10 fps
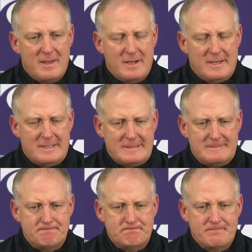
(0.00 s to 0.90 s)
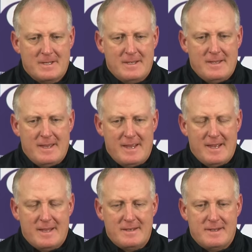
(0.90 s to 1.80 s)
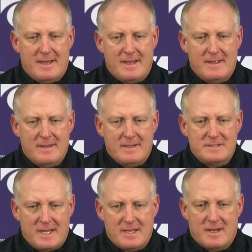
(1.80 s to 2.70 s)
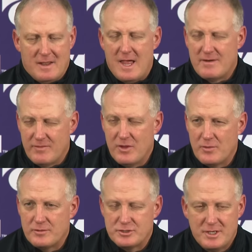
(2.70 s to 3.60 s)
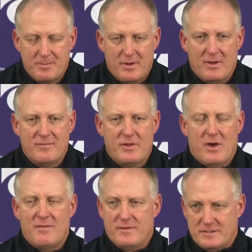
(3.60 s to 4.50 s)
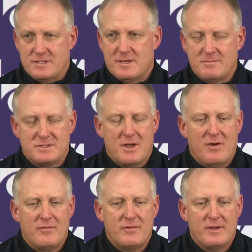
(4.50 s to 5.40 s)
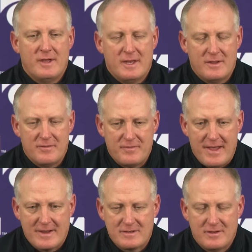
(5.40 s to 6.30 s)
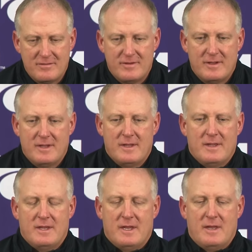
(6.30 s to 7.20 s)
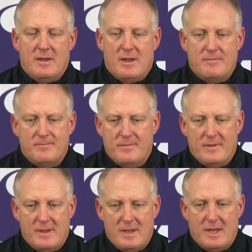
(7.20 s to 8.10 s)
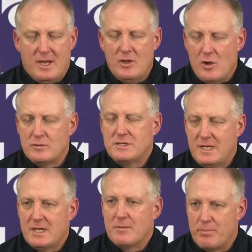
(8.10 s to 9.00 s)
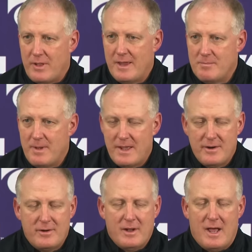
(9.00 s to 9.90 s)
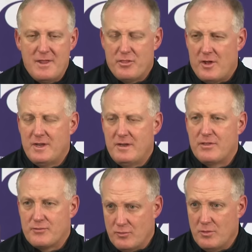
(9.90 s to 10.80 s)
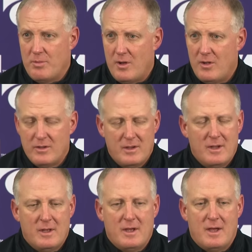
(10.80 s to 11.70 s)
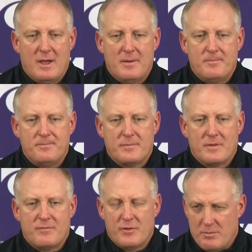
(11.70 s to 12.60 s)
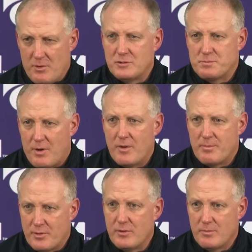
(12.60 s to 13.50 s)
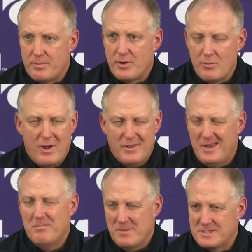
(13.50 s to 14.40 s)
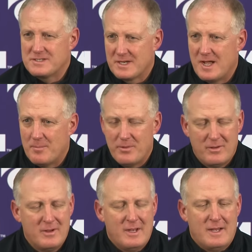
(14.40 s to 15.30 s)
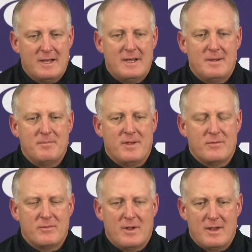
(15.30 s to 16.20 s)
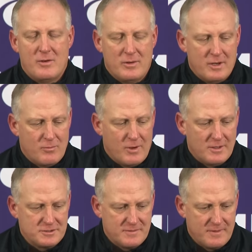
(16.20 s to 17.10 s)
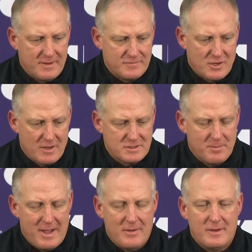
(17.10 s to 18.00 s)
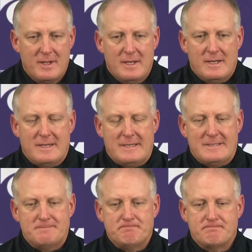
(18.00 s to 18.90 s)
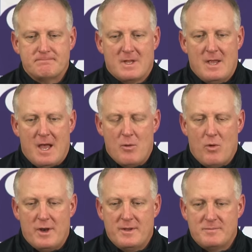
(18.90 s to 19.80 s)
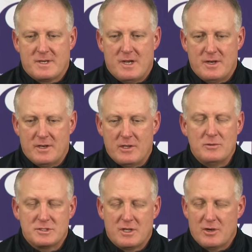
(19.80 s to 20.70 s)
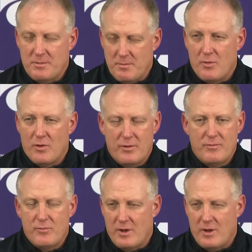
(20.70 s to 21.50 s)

um, and uh, taken a lot of the ownership of the offense in himself in the fact of he, he knows he can play better. I thought he threw the ball um, for the most part pretty pretty well. He missed a couple um, that I know he and Wells have, have talked about. Um, I want him to cut it loose a little bit more in